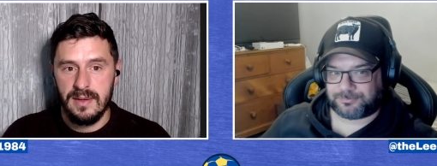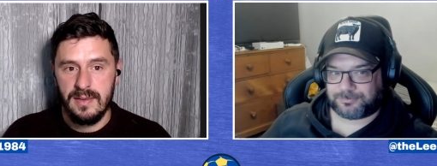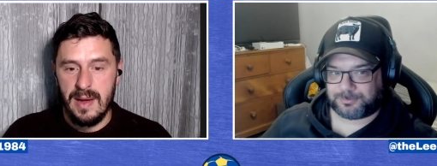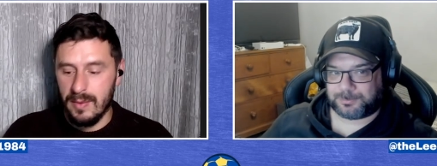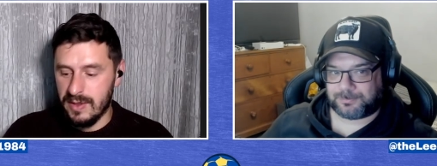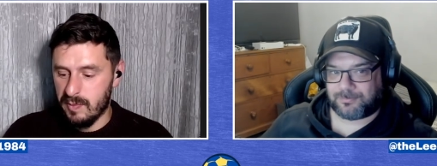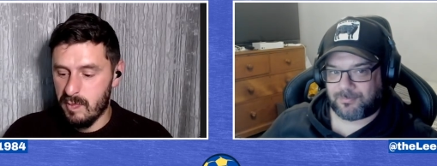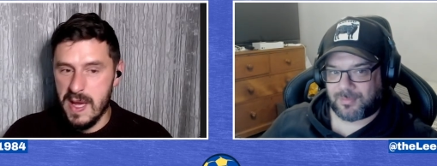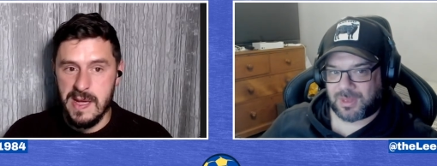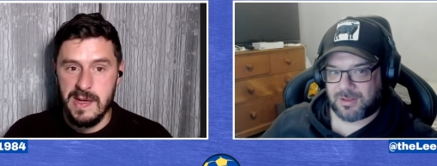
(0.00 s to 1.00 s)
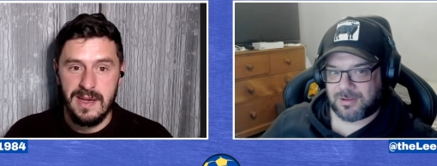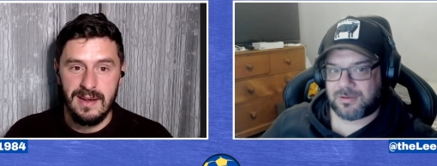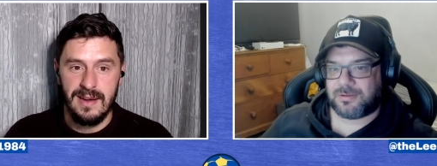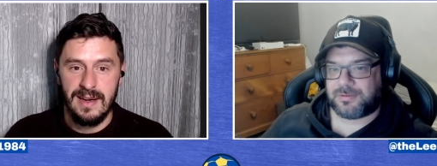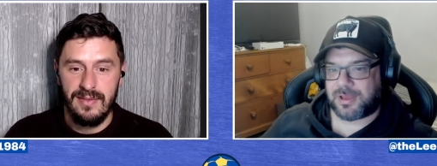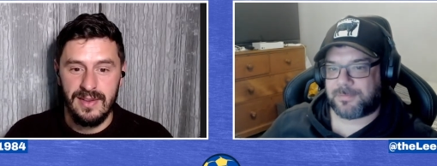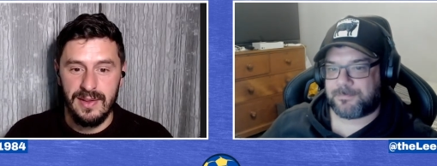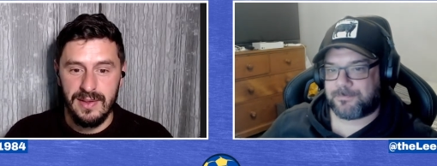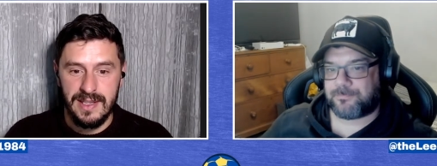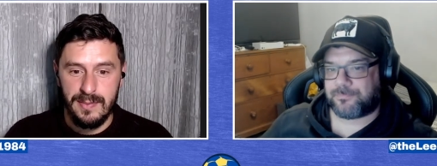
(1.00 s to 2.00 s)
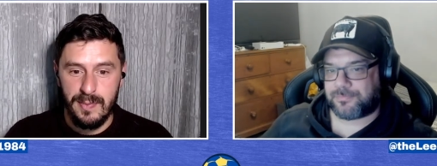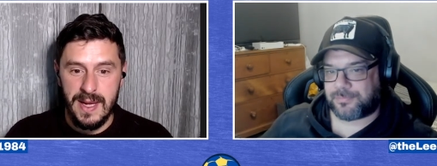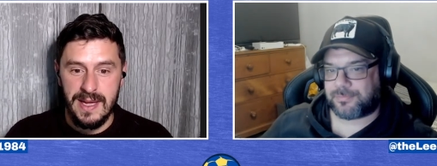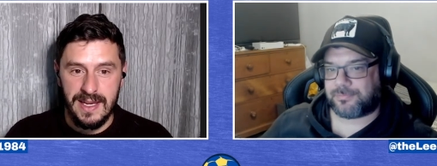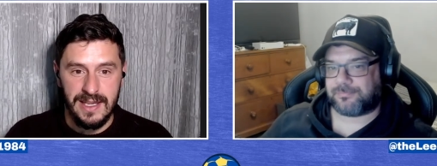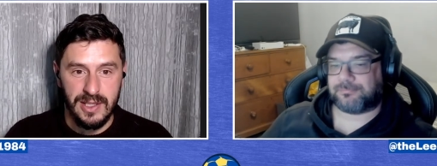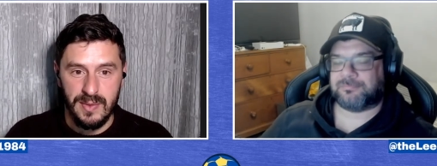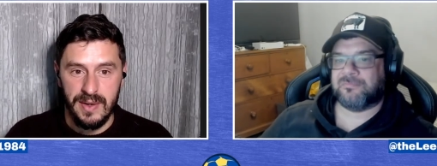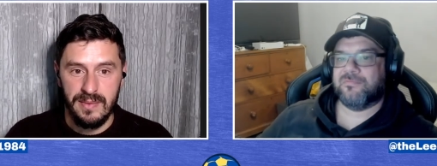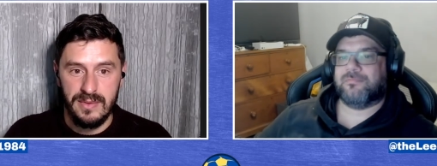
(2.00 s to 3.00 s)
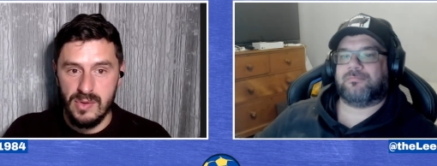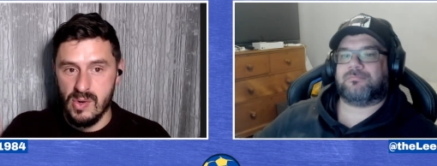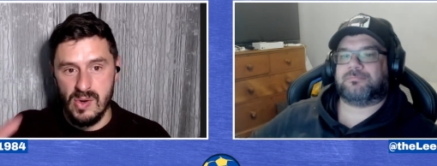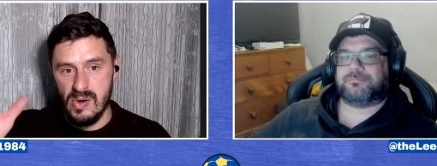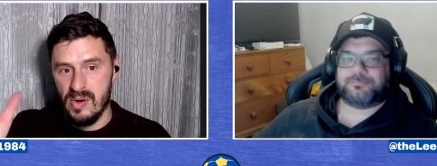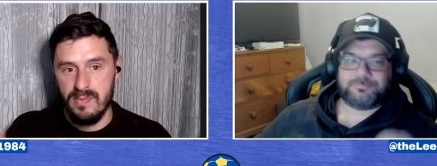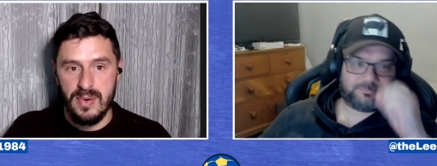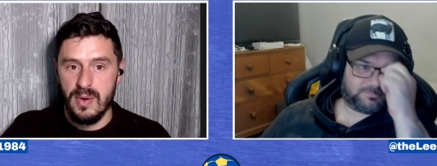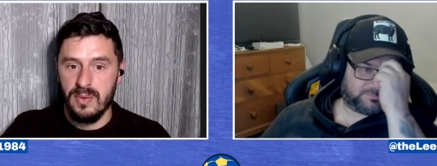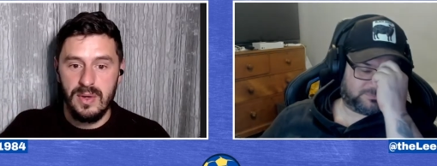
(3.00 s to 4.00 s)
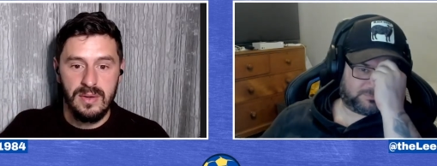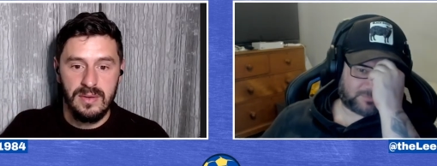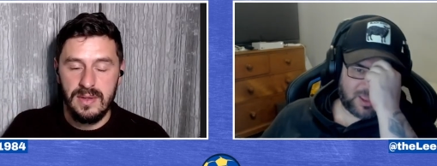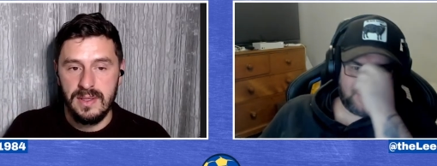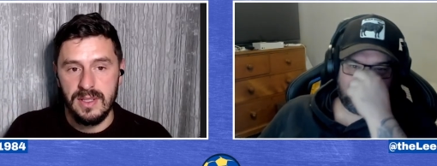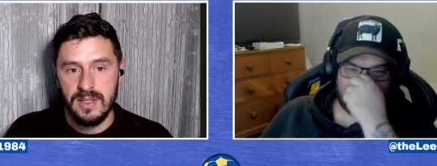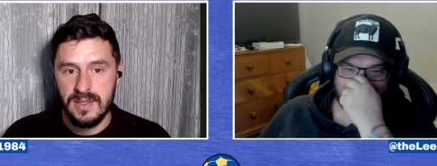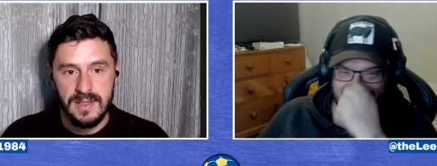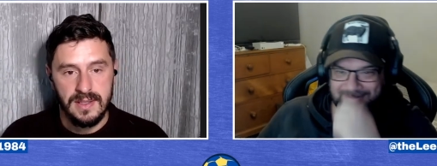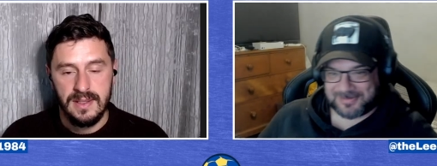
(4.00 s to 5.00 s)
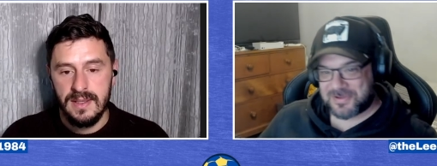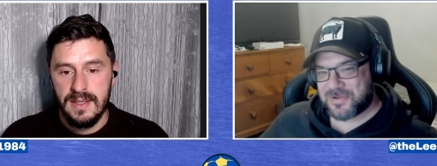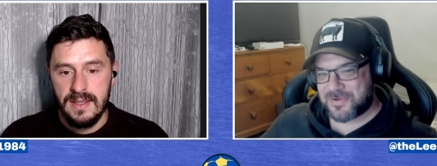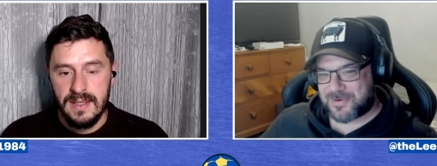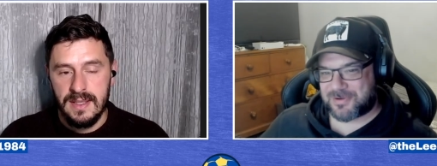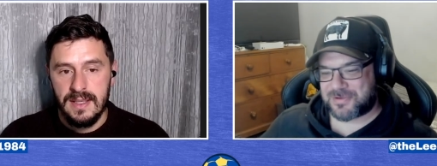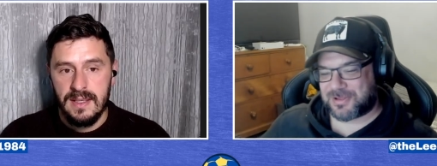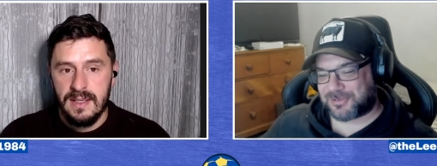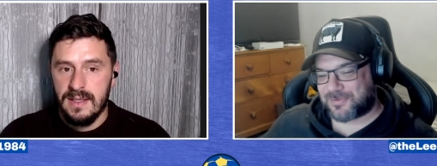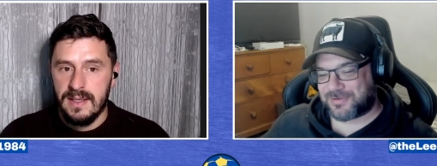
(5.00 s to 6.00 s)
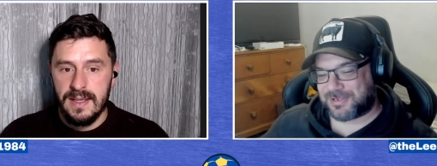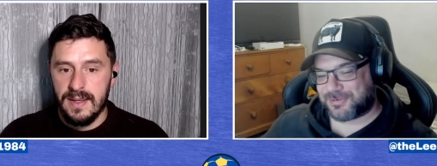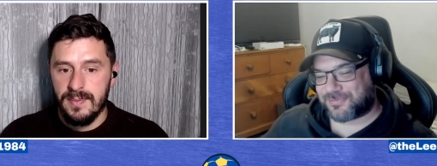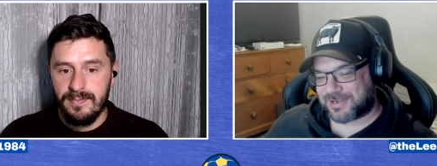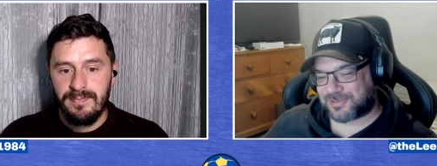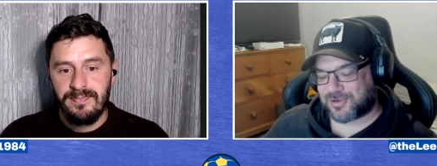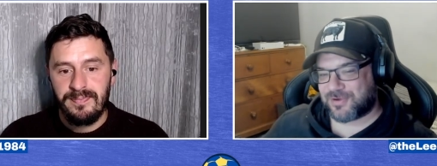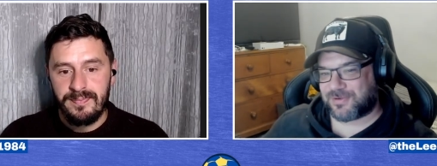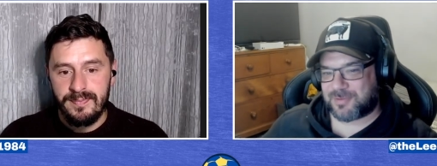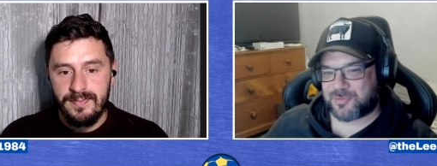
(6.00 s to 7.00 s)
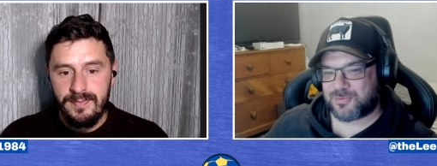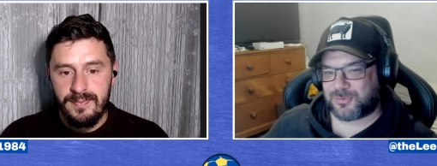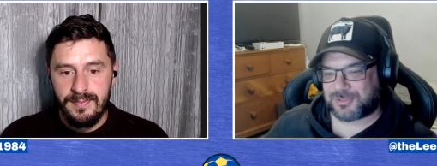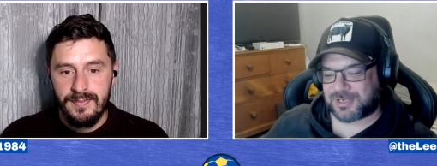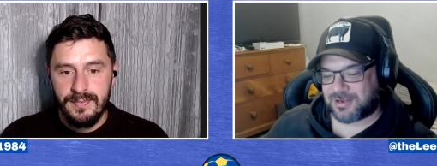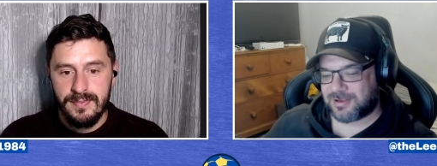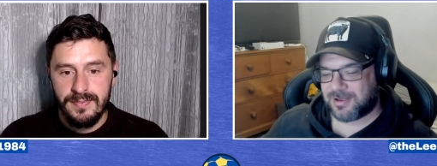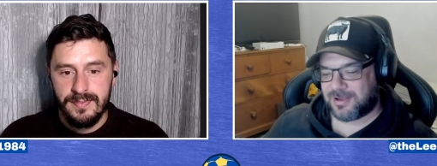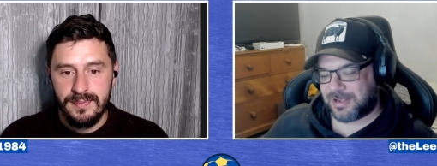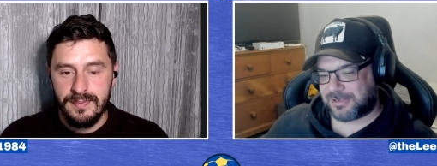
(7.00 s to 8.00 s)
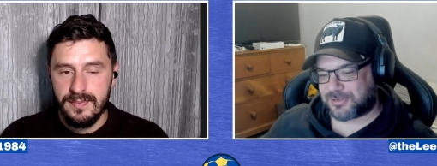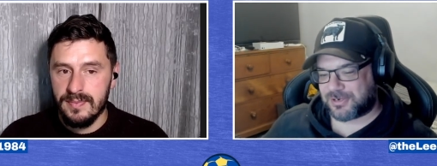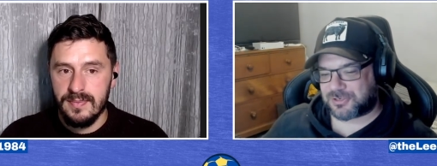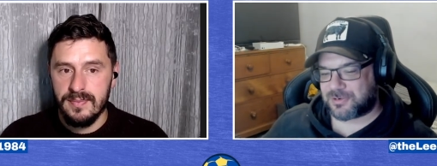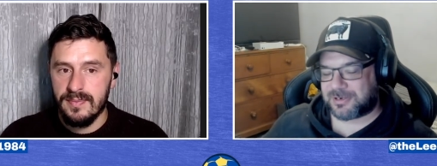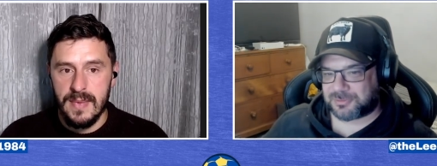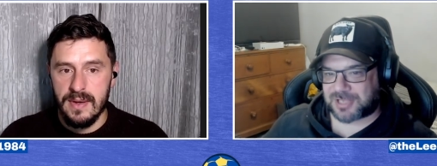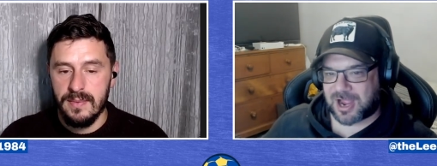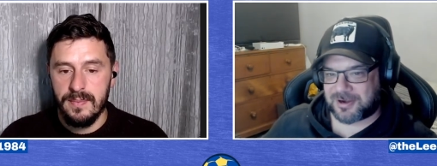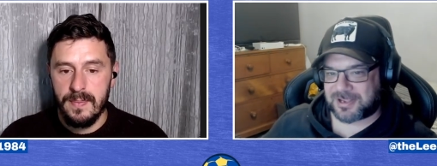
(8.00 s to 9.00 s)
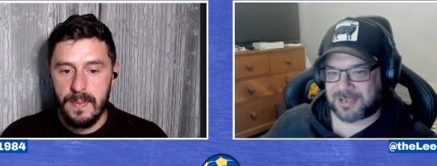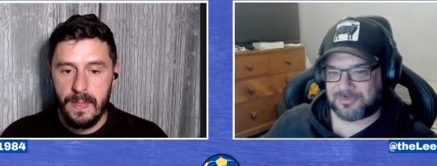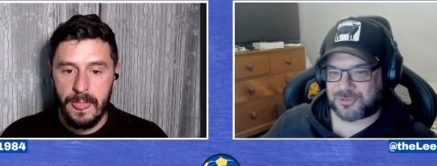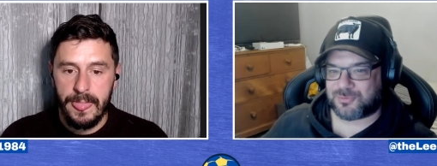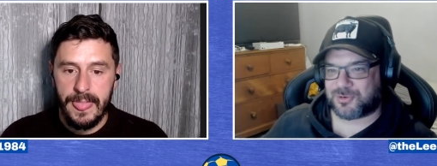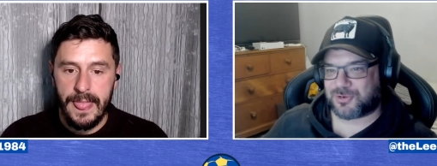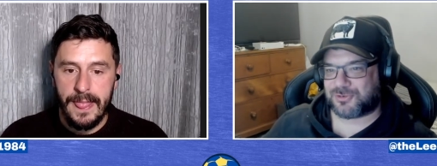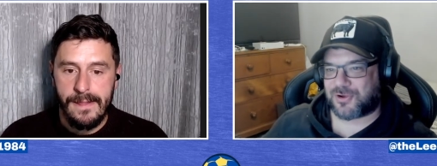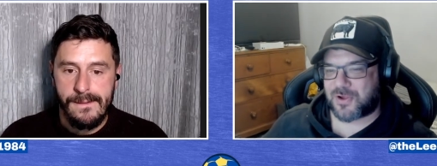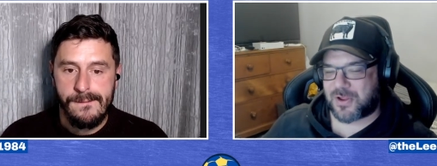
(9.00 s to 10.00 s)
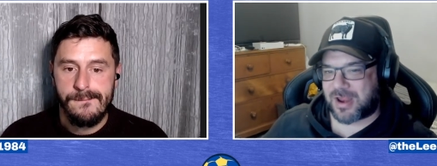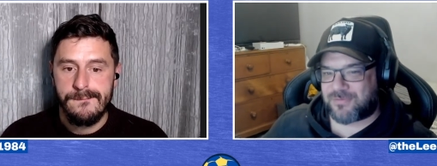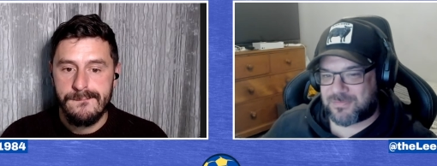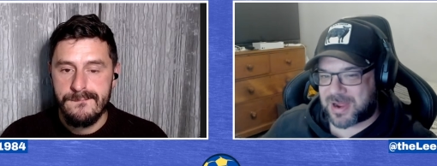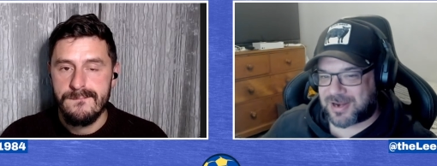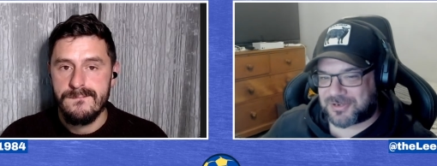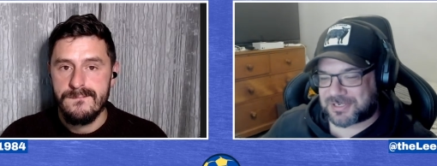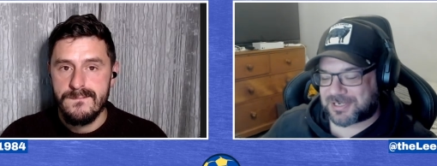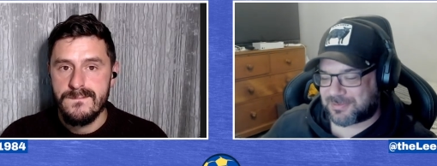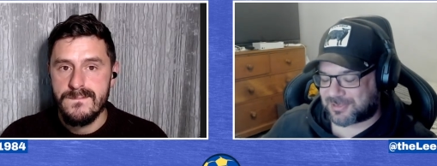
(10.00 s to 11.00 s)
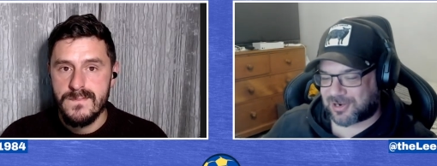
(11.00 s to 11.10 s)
Speaker 1: that was his peak. And after the, his peak, he just went and broke just
Speaker 2: well, we I don't think he's fixed either, but we'll see. He's he's going to end up starting a game soon because uh, every manager seems to